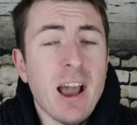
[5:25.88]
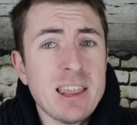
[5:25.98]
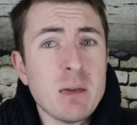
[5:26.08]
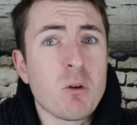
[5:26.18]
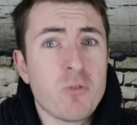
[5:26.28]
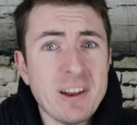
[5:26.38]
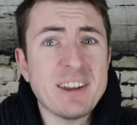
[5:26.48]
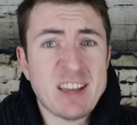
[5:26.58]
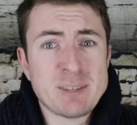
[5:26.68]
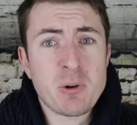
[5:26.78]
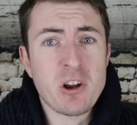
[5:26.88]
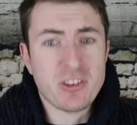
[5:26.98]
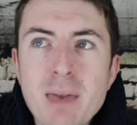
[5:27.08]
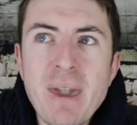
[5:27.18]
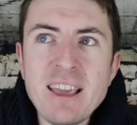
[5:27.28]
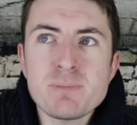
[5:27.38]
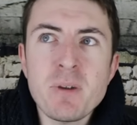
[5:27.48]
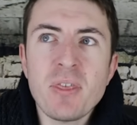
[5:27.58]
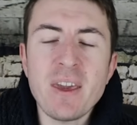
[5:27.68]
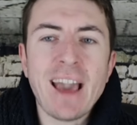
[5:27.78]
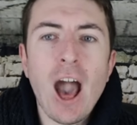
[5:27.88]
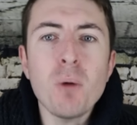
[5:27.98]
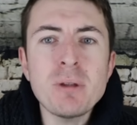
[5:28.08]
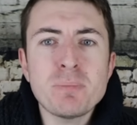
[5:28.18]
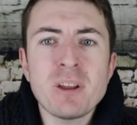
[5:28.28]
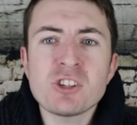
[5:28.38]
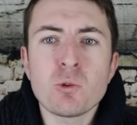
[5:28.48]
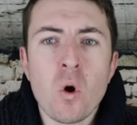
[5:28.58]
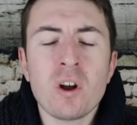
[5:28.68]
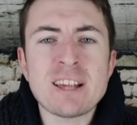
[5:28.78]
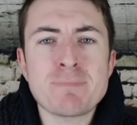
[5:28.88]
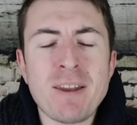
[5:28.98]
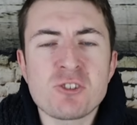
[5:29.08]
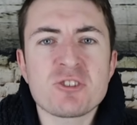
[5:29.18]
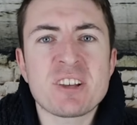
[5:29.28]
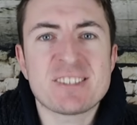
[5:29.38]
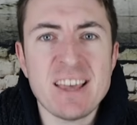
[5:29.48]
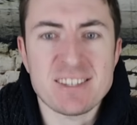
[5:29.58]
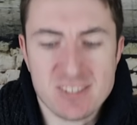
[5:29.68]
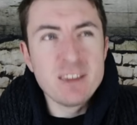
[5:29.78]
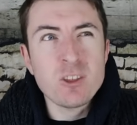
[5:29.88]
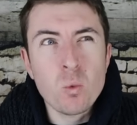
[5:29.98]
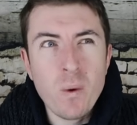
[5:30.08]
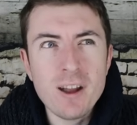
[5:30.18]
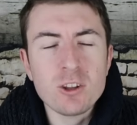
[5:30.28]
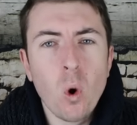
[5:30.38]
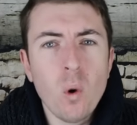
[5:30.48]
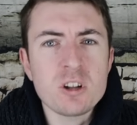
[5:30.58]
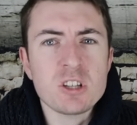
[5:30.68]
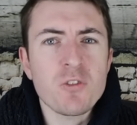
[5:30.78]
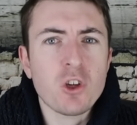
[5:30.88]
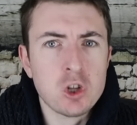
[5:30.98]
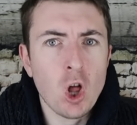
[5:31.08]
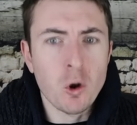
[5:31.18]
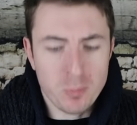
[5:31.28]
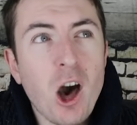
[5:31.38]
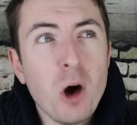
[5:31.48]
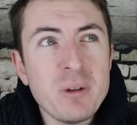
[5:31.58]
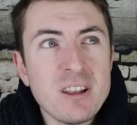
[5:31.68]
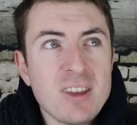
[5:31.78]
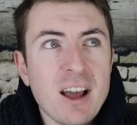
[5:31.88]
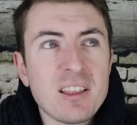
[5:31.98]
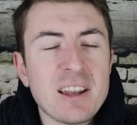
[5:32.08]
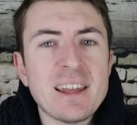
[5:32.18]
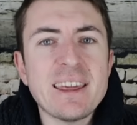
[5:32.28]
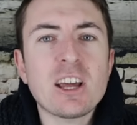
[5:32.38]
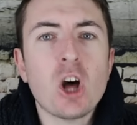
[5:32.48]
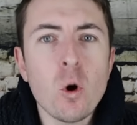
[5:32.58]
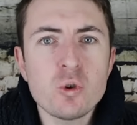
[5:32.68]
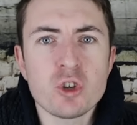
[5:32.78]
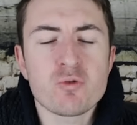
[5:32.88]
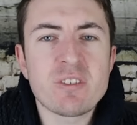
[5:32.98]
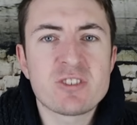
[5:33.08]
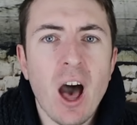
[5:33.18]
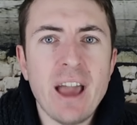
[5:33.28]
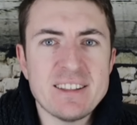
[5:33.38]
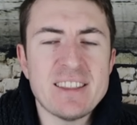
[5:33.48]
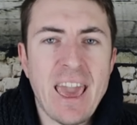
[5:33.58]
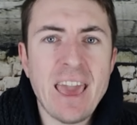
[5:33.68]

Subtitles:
and they were really desperate. It makes me think, how many potentially world-class managers exist in the weird corners of the globe? How many tactically elite coaches reside in the